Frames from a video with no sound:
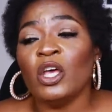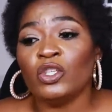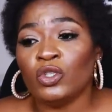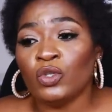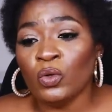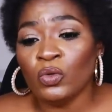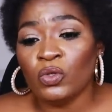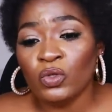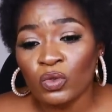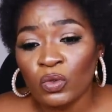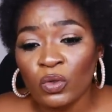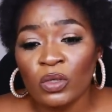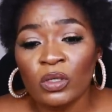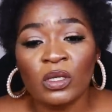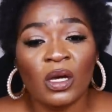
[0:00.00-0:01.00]
So
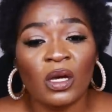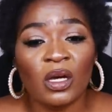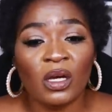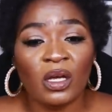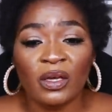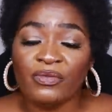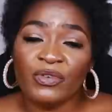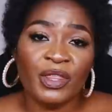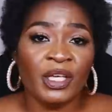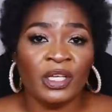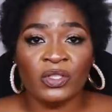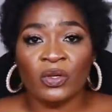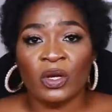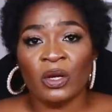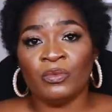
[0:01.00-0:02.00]
soon
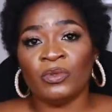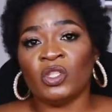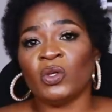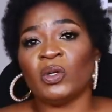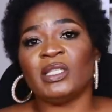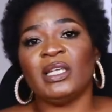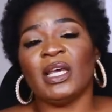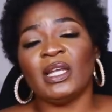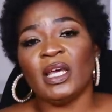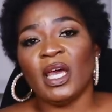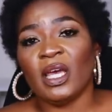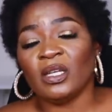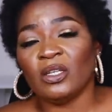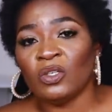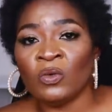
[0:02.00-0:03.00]
everything is gonna be sorted
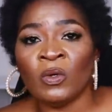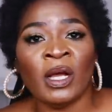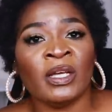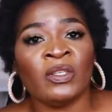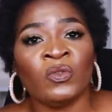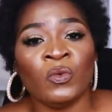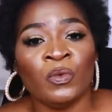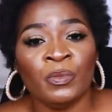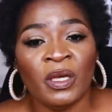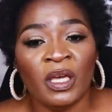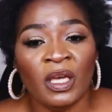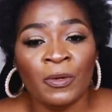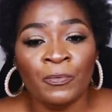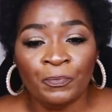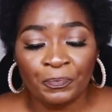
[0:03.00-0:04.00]
and you guys will
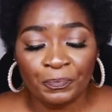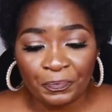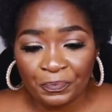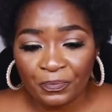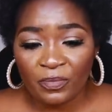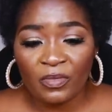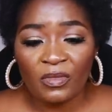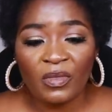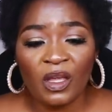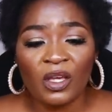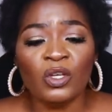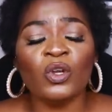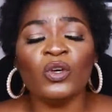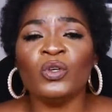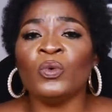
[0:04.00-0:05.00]
be,
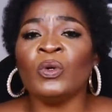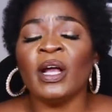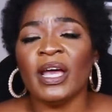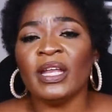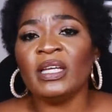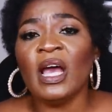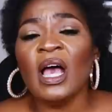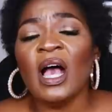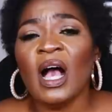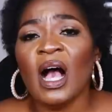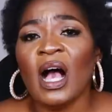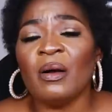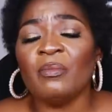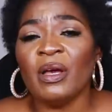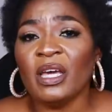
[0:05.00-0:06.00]
you know, you get
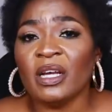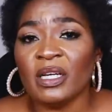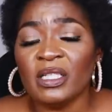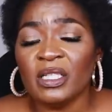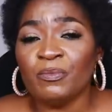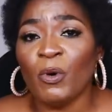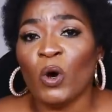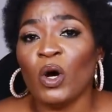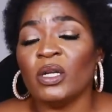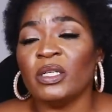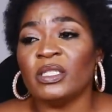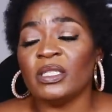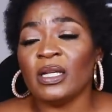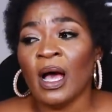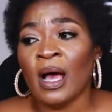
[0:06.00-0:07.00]
a
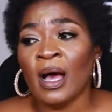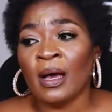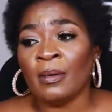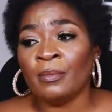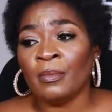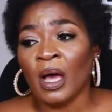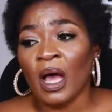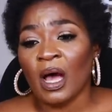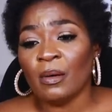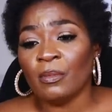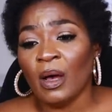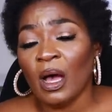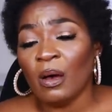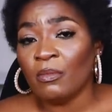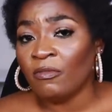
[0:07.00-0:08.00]
respond
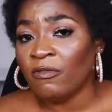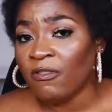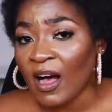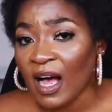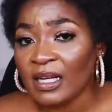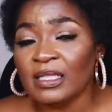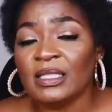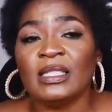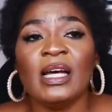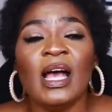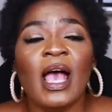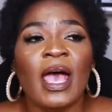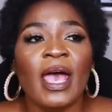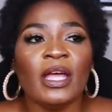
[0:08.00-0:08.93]
fast.